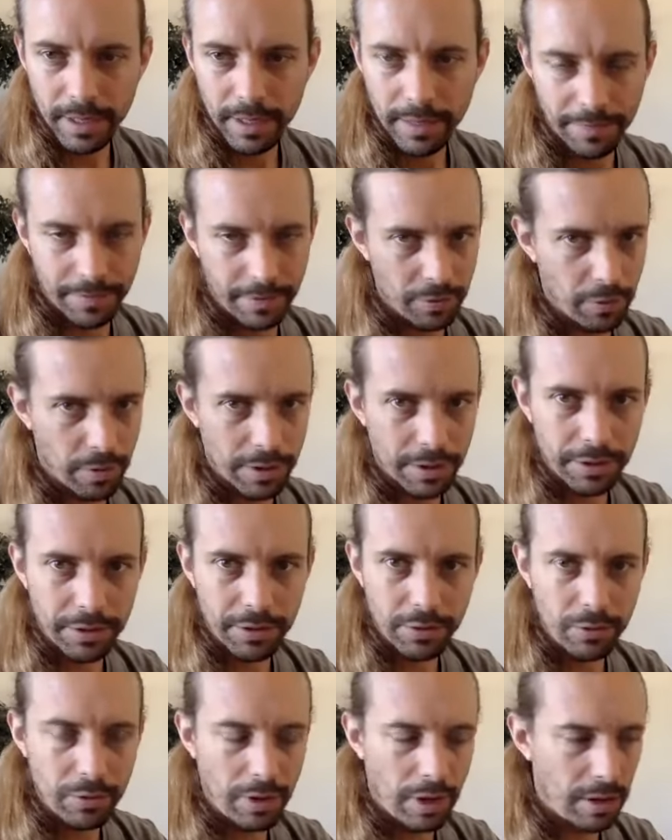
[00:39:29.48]
If you want to
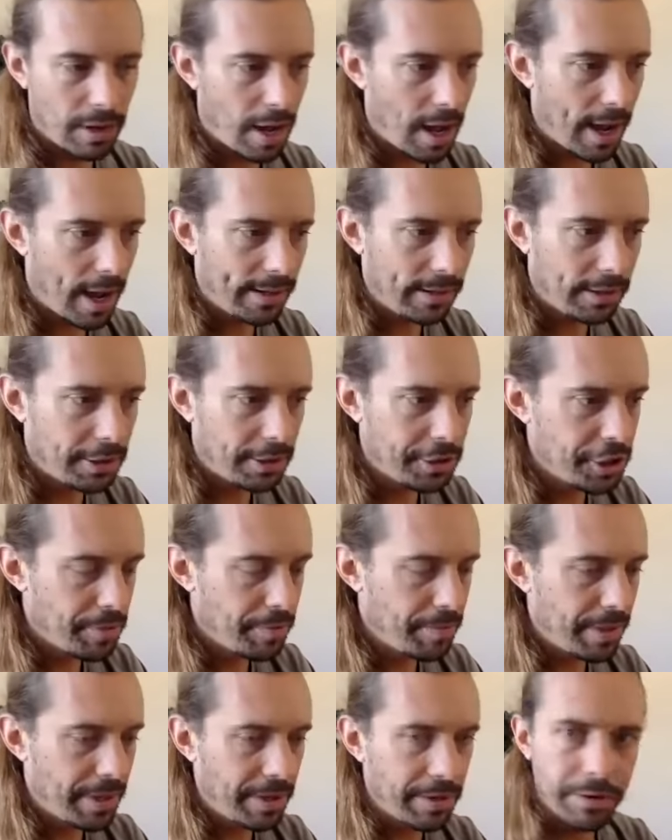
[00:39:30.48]
do high lunge
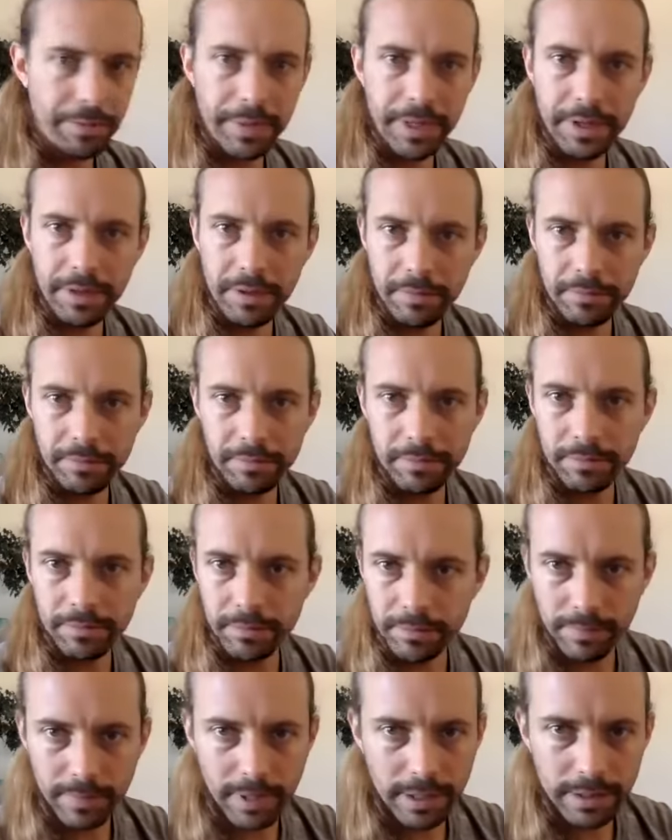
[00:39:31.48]
and pyramid,
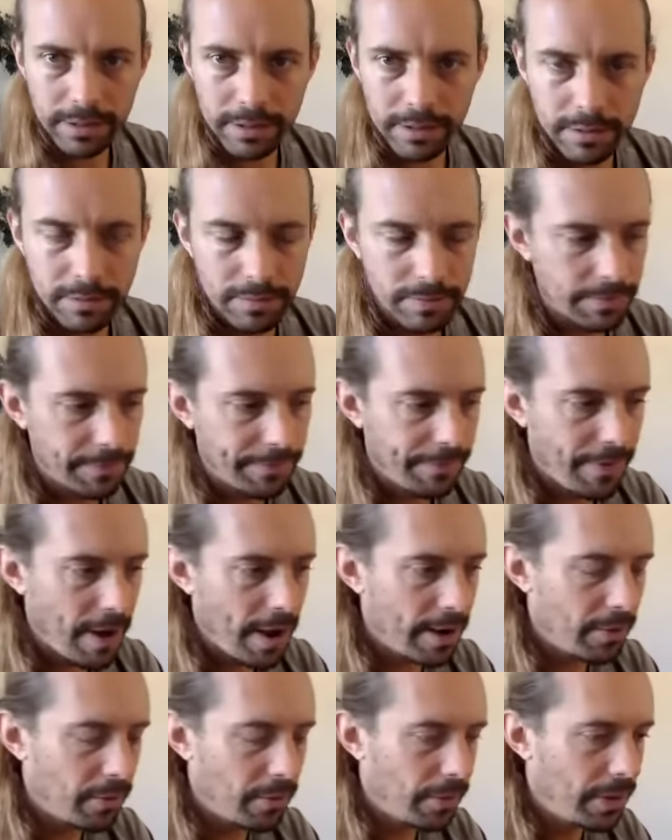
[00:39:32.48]
that's
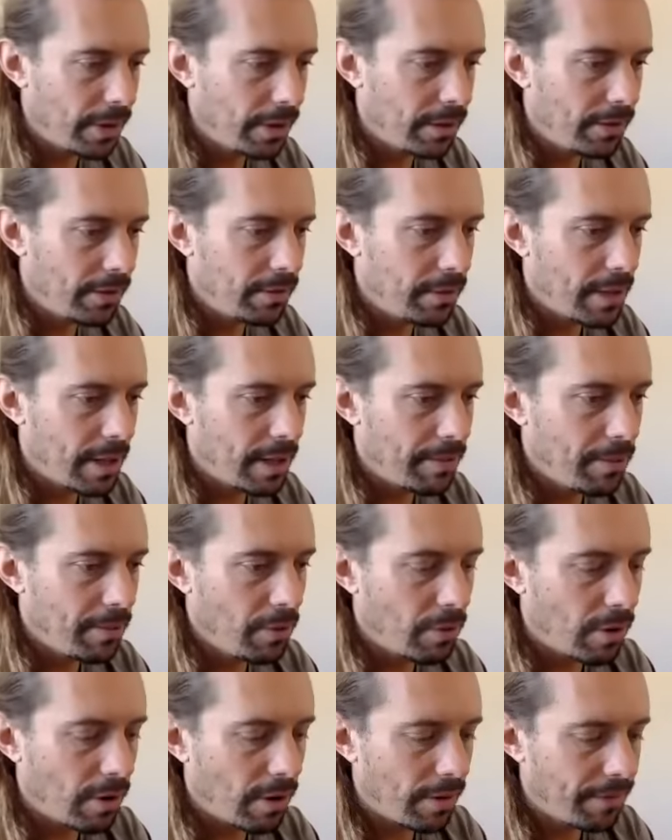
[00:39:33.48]
fine. We do that
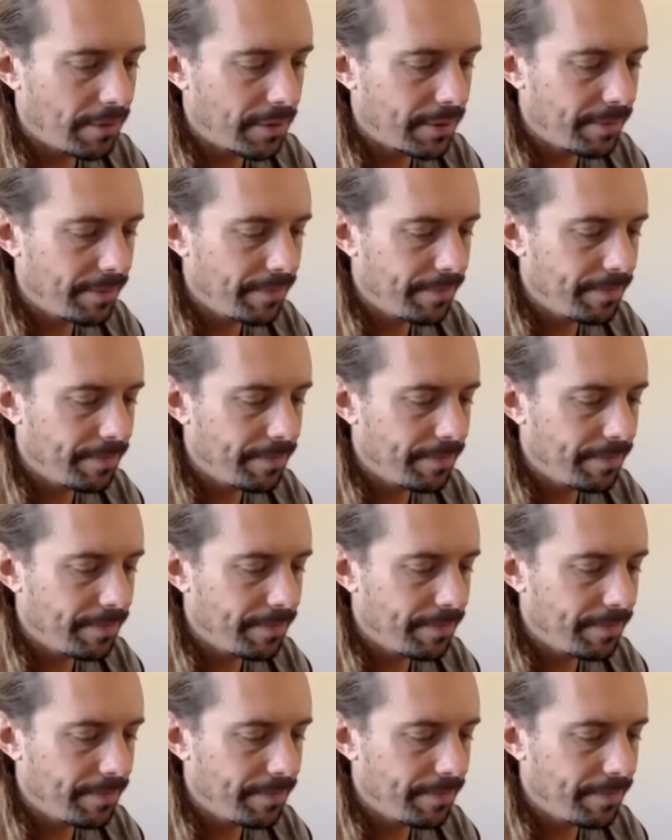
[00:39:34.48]
more often.